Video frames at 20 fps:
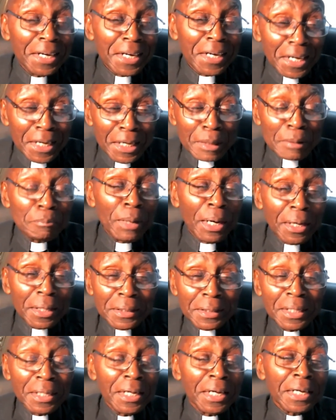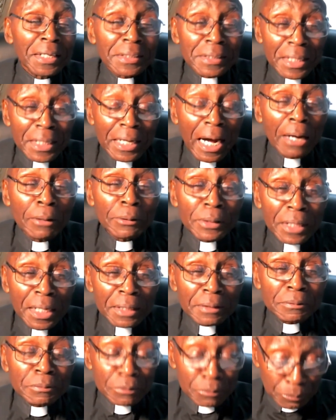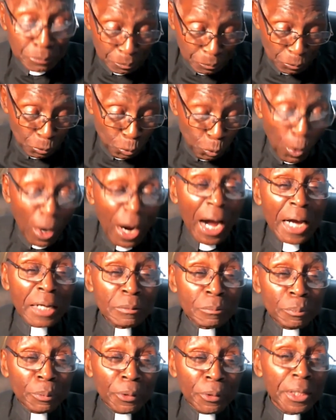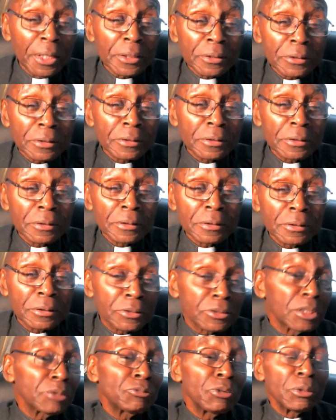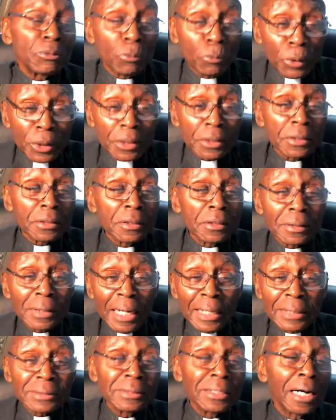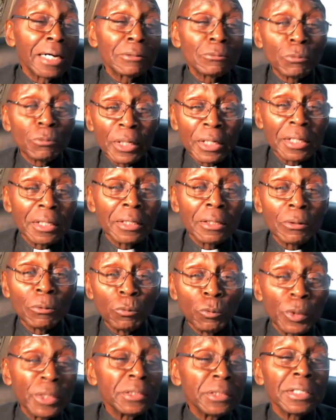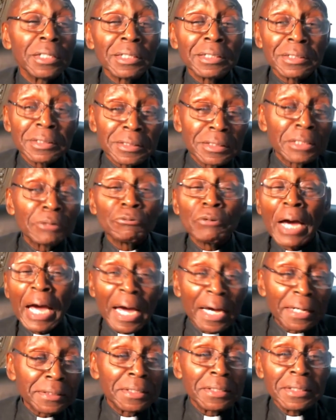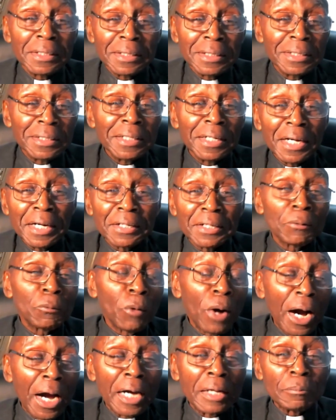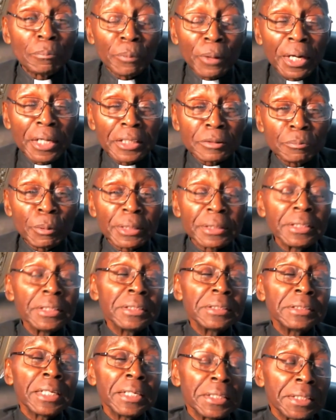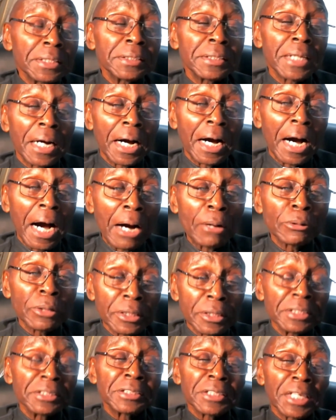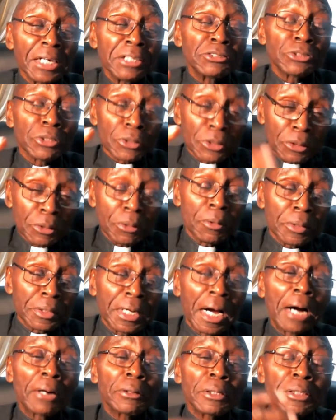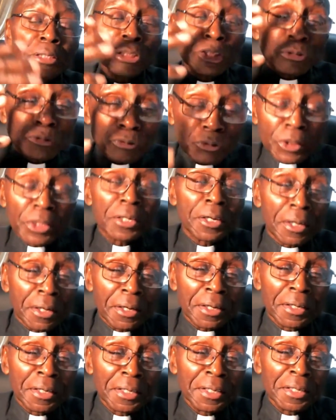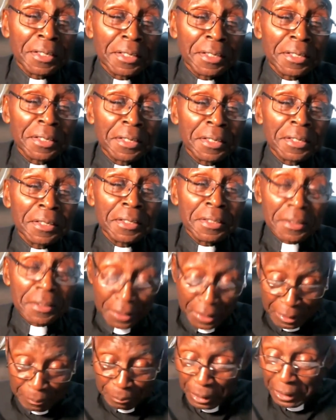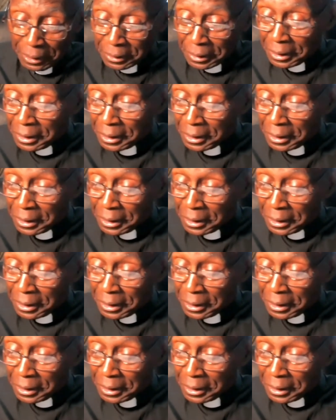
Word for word: Amen. Get out of that wine press sifting wheat. That's not where wheat is sipped at in a wine press. But he did it out of his insecurity, out of his fear. Amen.